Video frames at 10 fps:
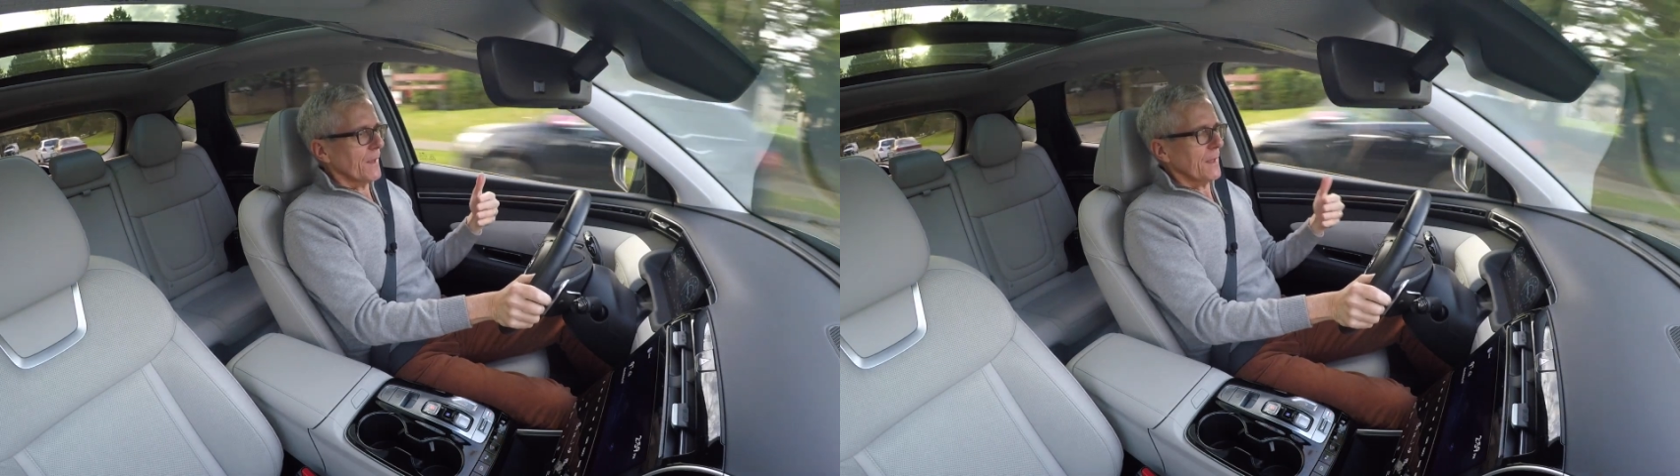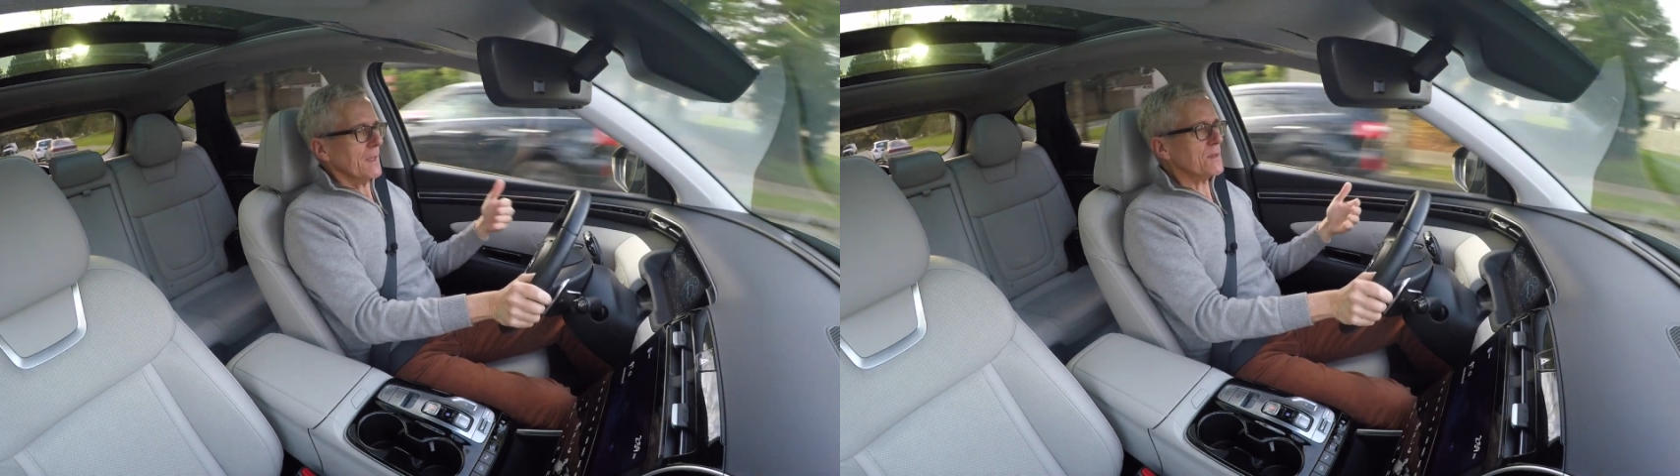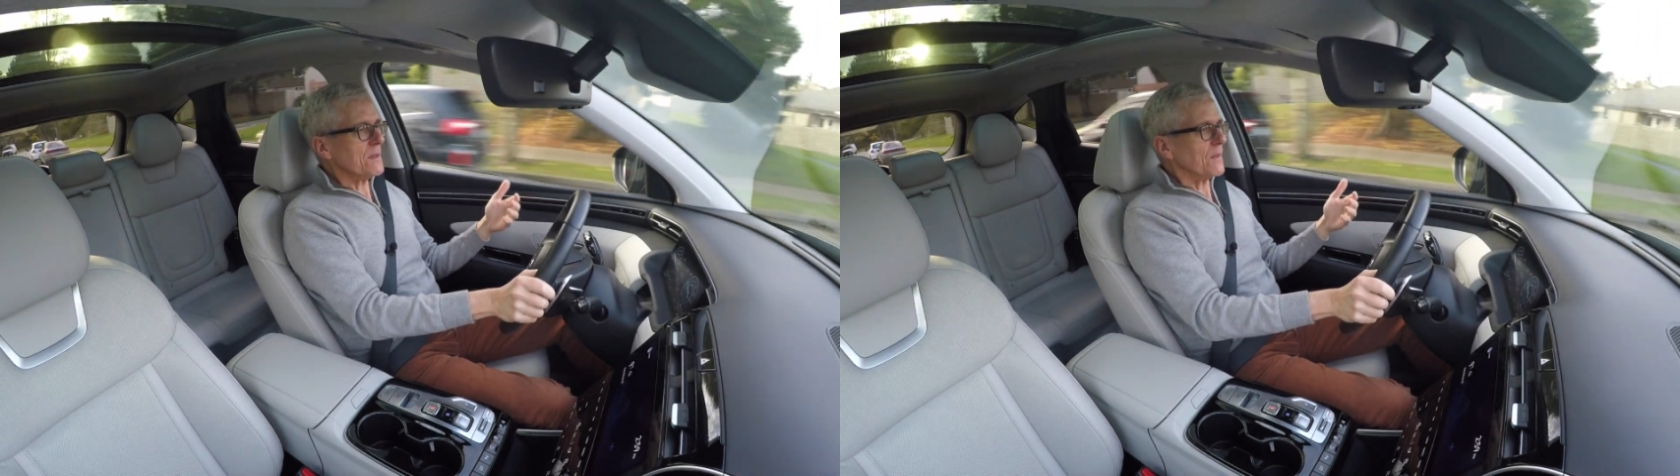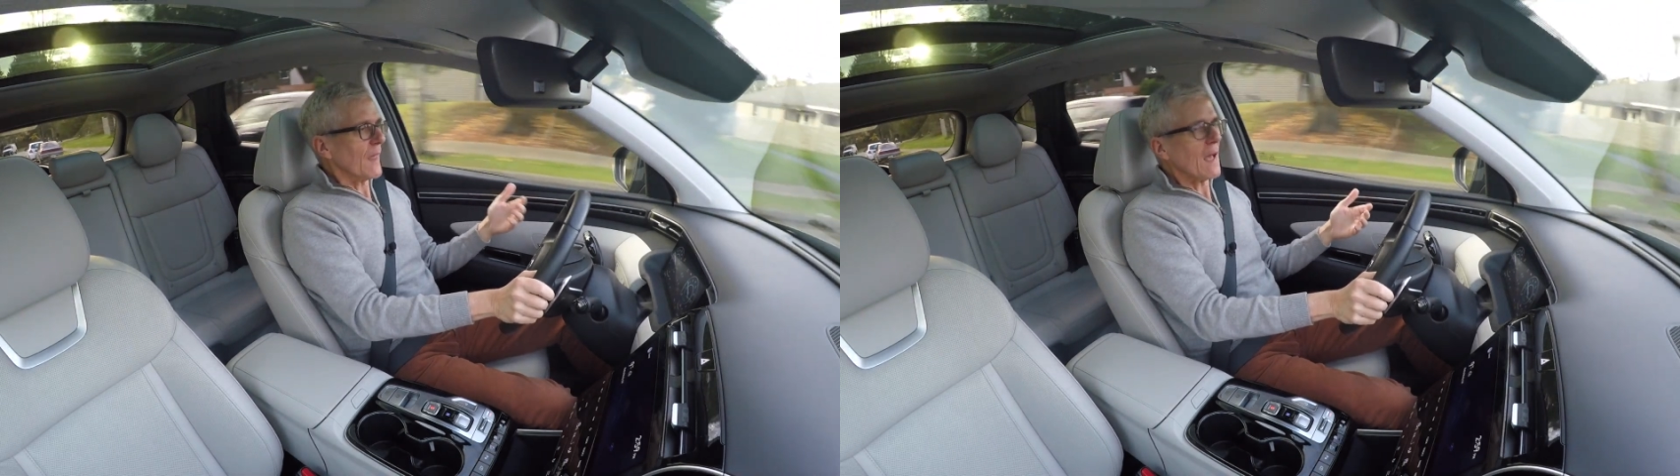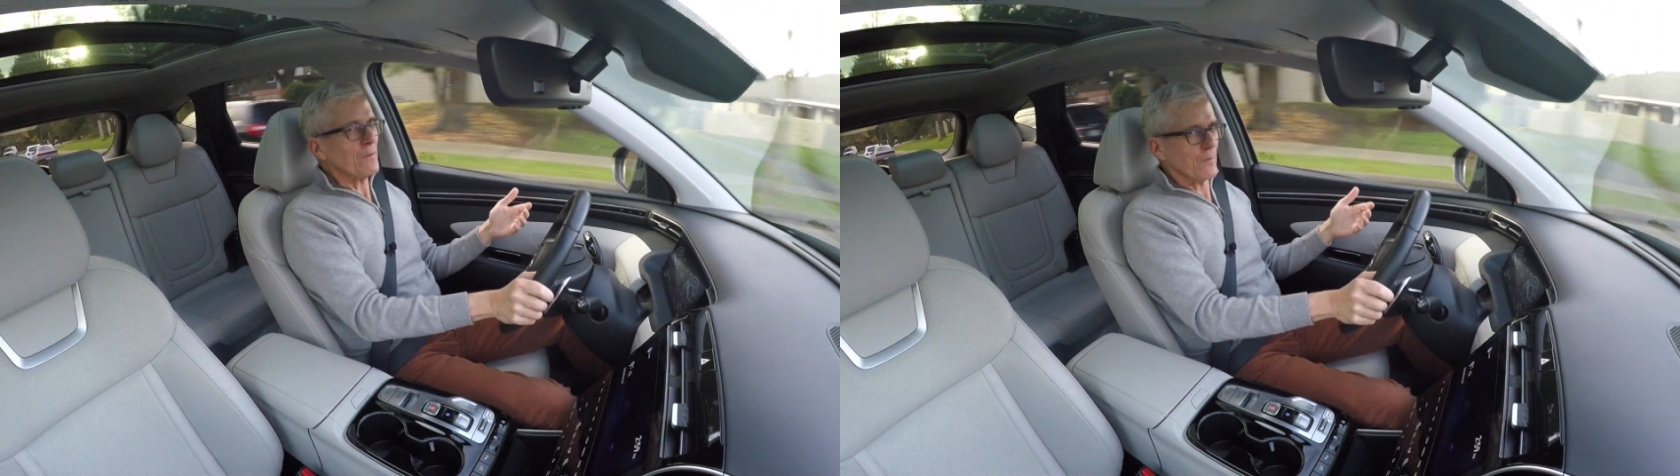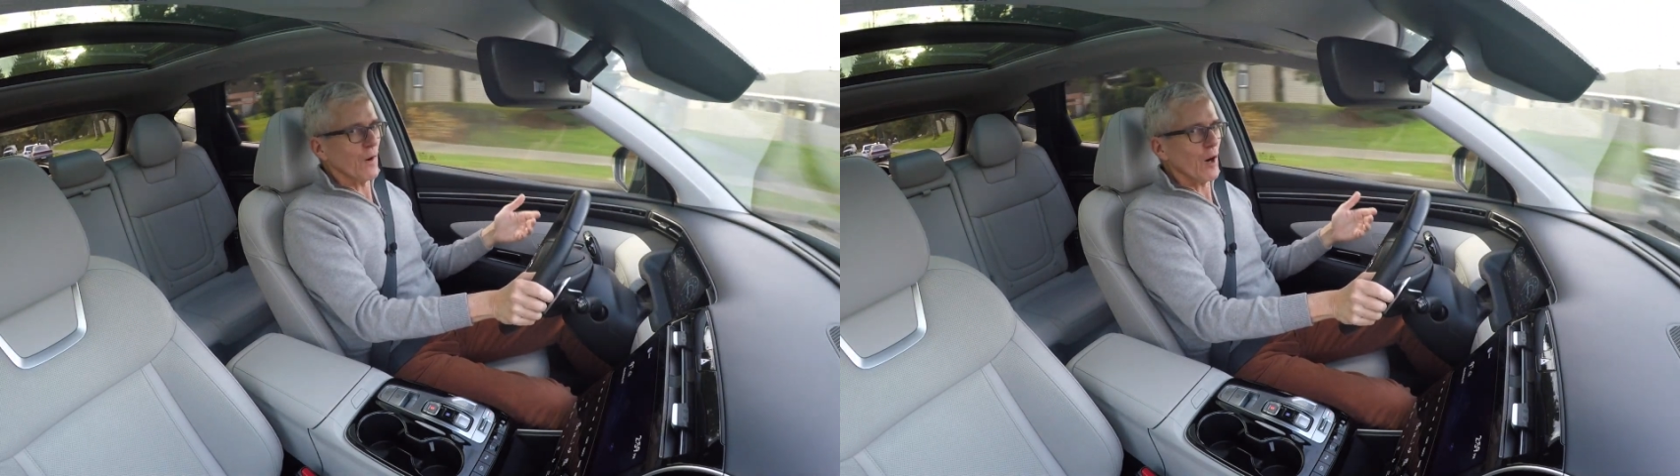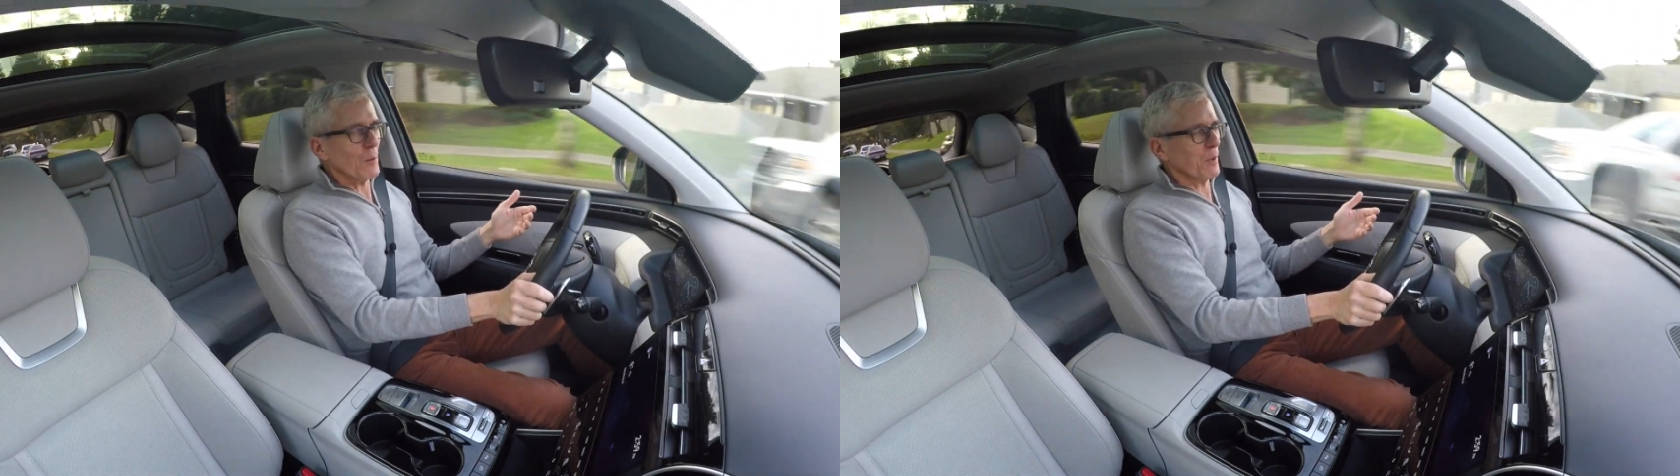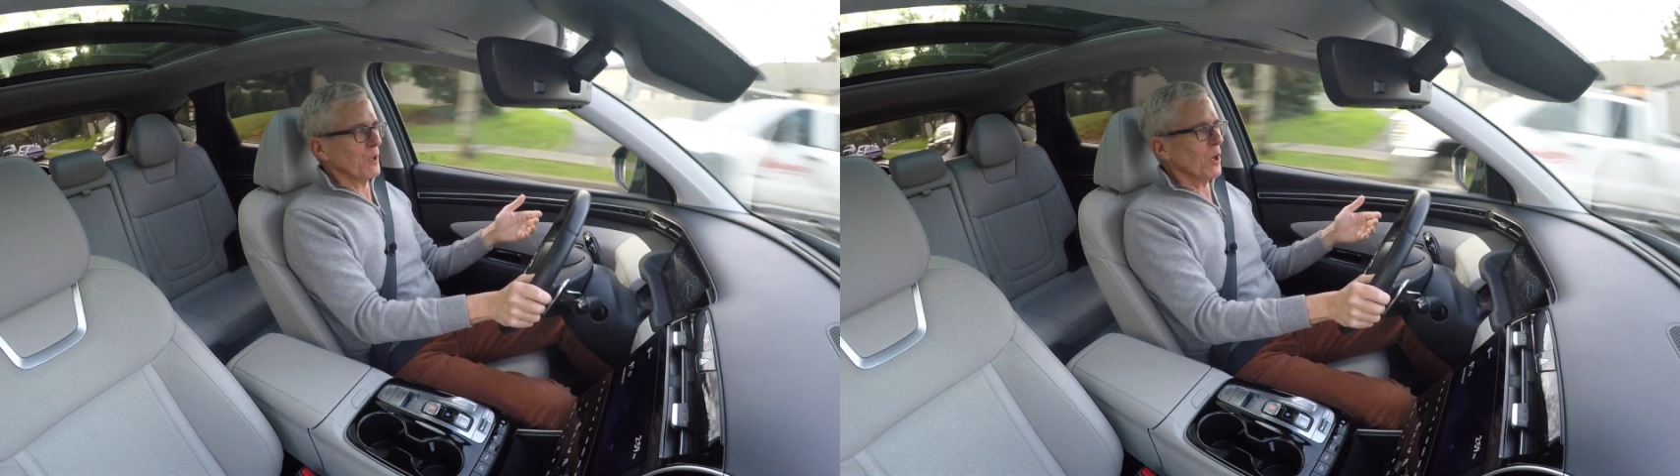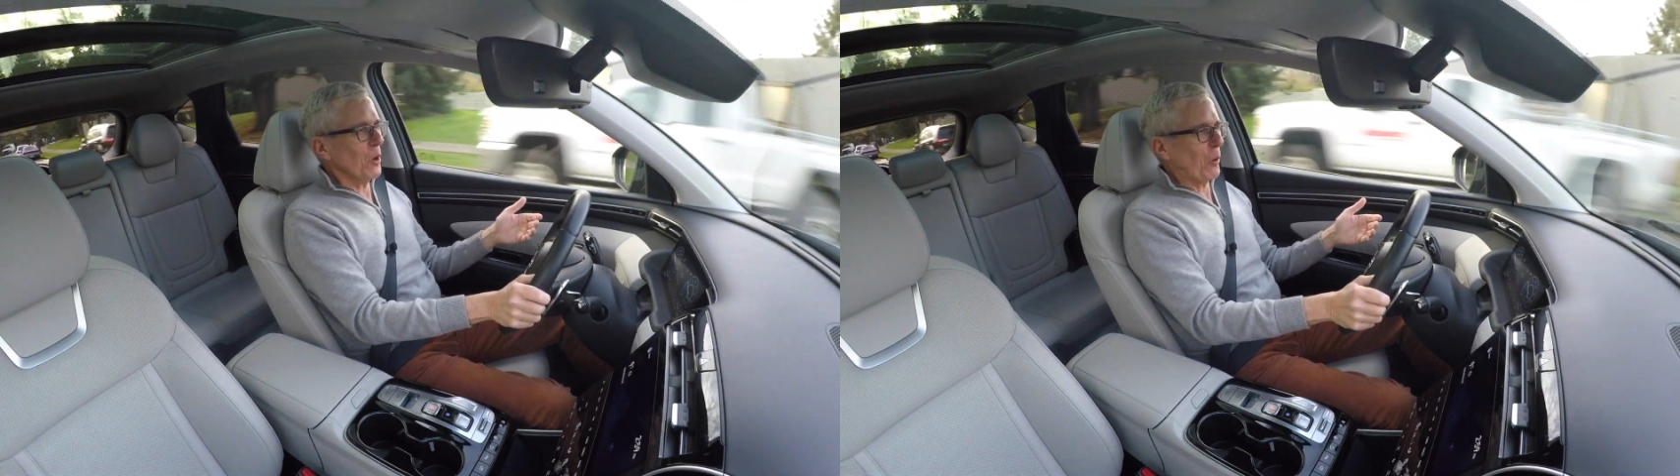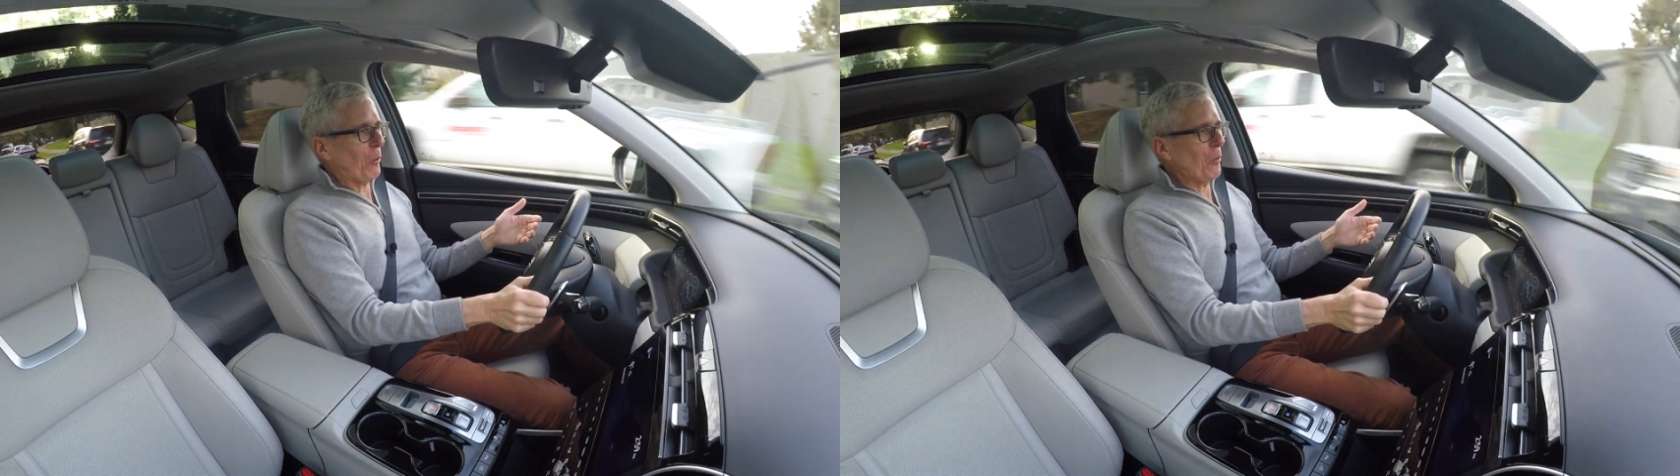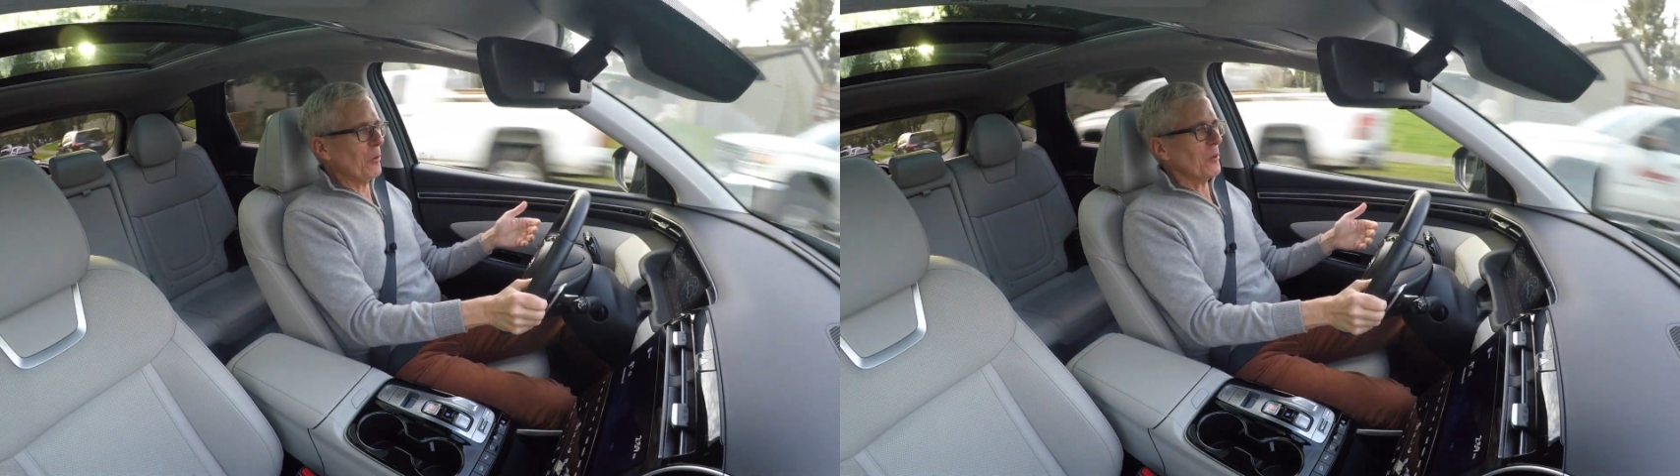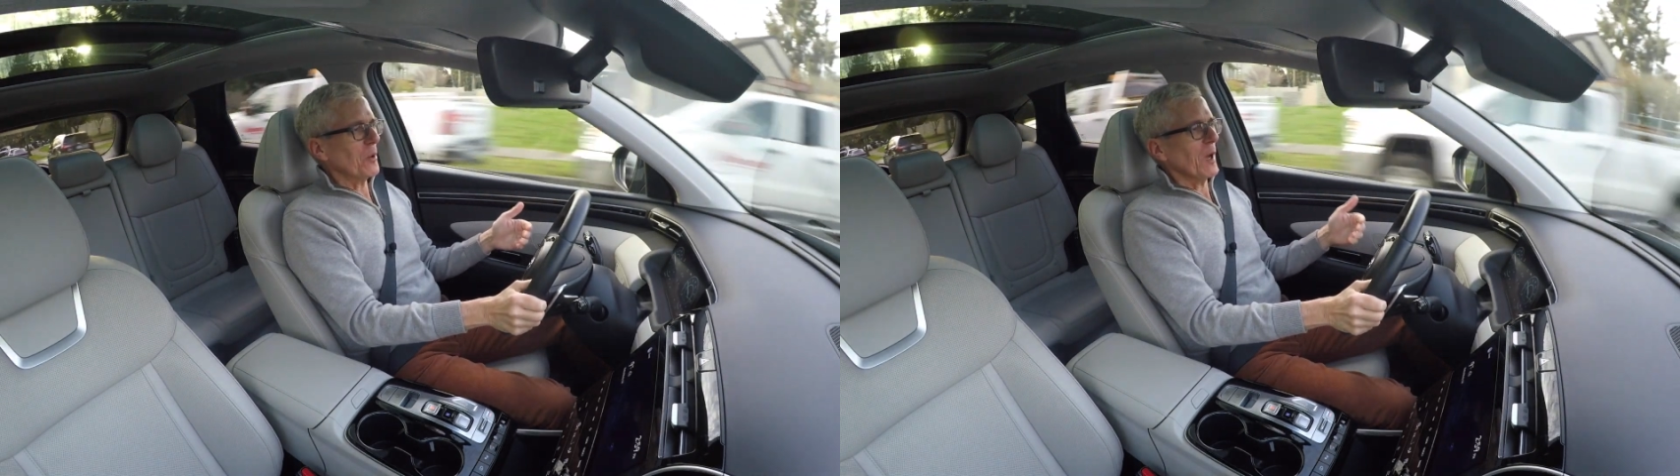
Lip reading: isn't that far below